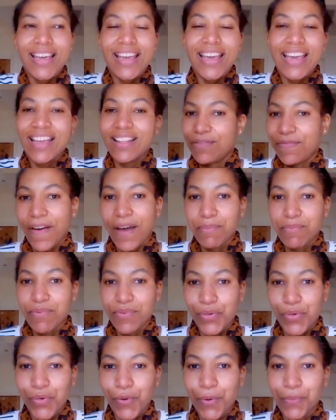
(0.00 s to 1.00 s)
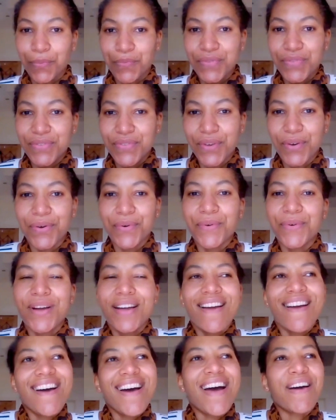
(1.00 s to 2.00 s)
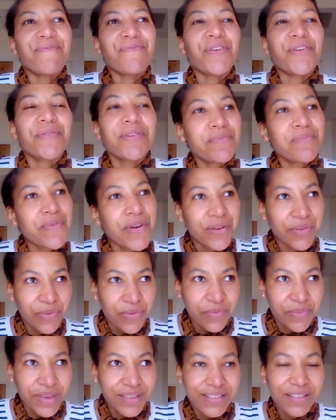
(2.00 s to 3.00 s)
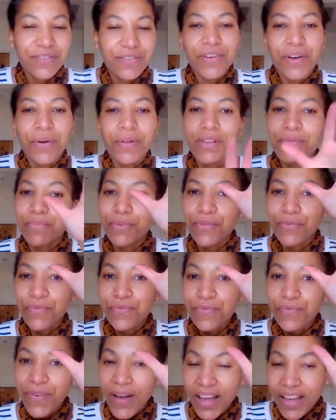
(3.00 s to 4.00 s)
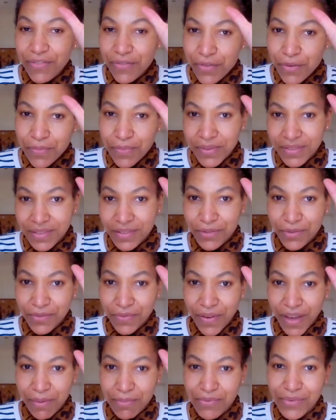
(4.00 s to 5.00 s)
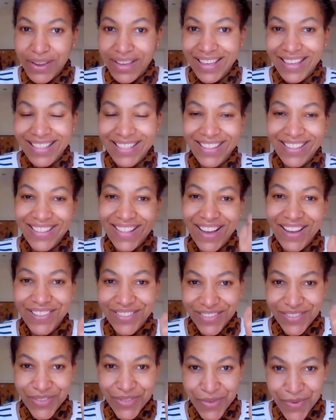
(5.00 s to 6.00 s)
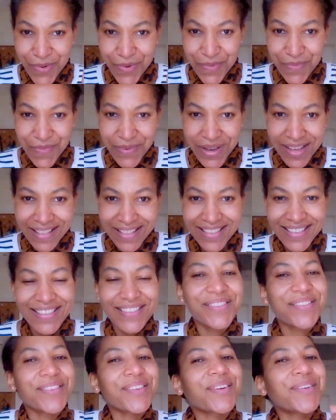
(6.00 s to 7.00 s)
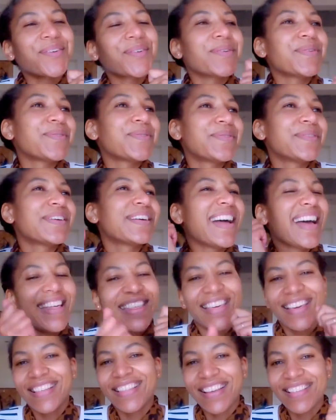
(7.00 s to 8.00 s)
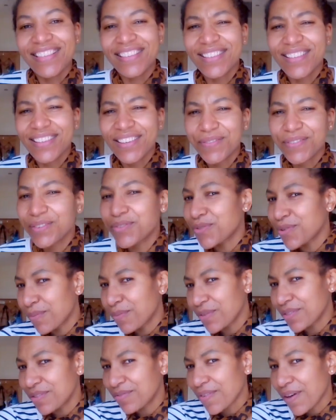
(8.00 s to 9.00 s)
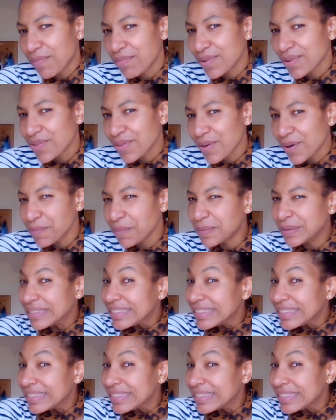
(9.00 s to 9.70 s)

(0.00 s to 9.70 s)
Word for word: in a fabric shop. So I'm very impressed with myself. I only bought five new pieces of fabric in the last two months, so I think that deserves a trip to the fabric shop.